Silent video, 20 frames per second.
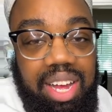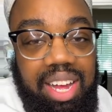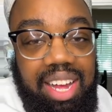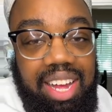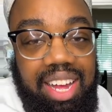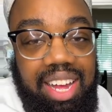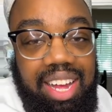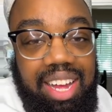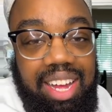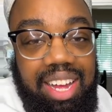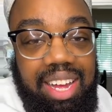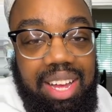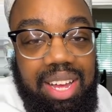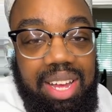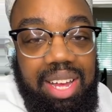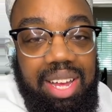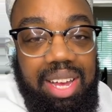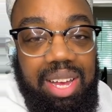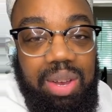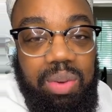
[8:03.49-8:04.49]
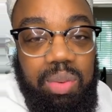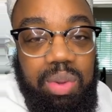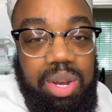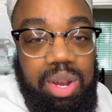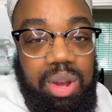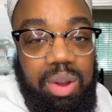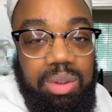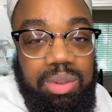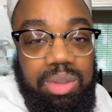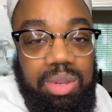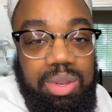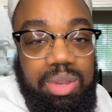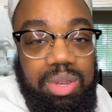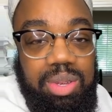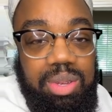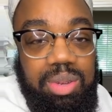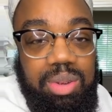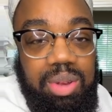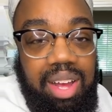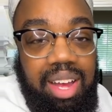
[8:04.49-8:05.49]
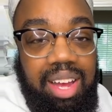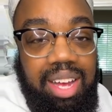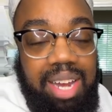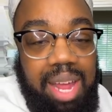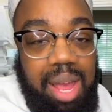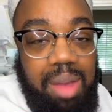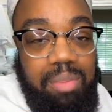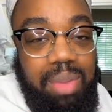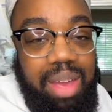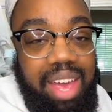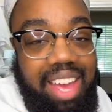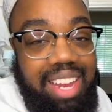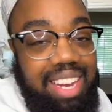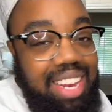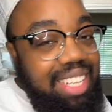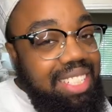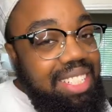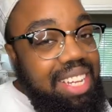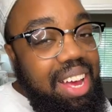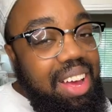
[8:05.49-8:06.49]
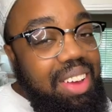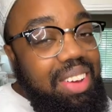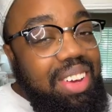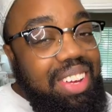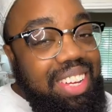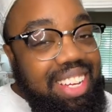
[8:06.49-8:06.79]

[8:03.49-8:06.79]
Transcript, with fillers: Uh, we don't do you uh, that bad. Let's go.